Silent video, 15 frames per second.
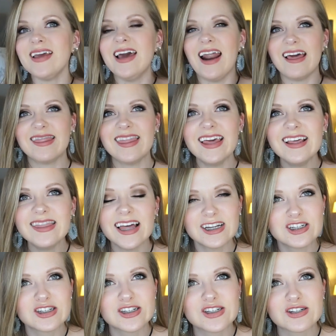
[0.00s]
And I think
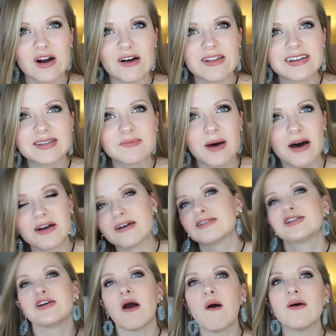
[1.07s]
that's just Charlotte's motto.
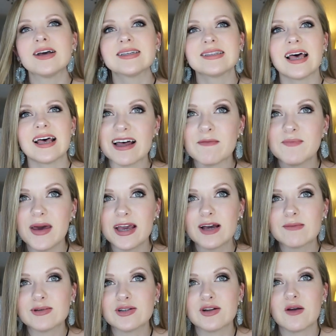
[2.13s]
She always said that
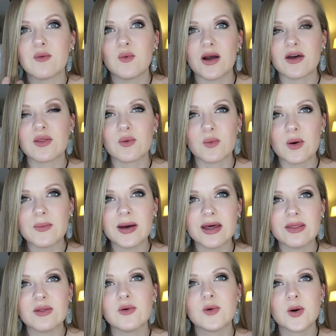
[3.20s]
makeup shouldn't wear the
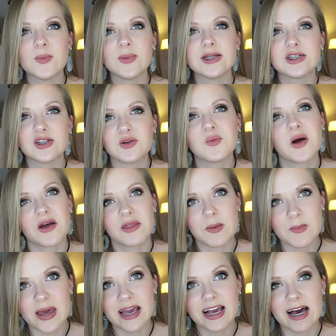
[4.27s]
woman should wear the
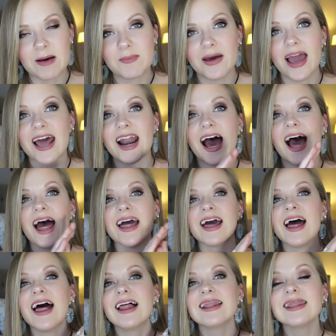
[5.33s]
makeup. And I
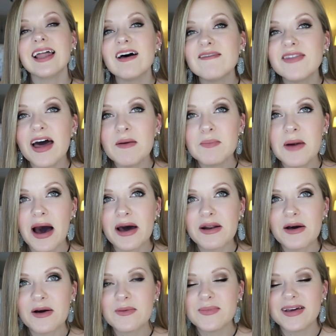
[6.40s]
love that
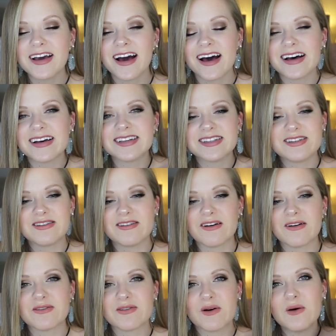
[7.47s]
motto because, you
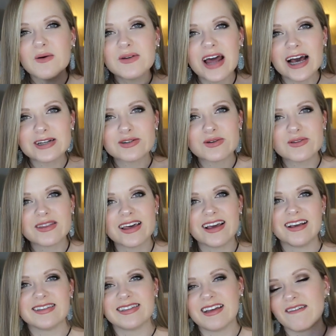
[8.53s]
know, the whole natural
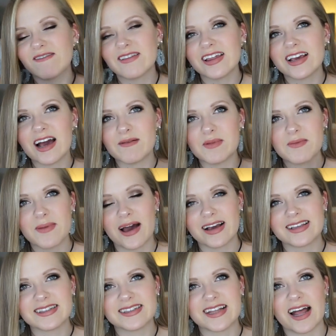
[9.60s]
thing is definitely coming
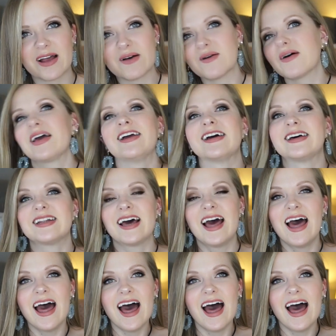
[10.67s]
back in style, and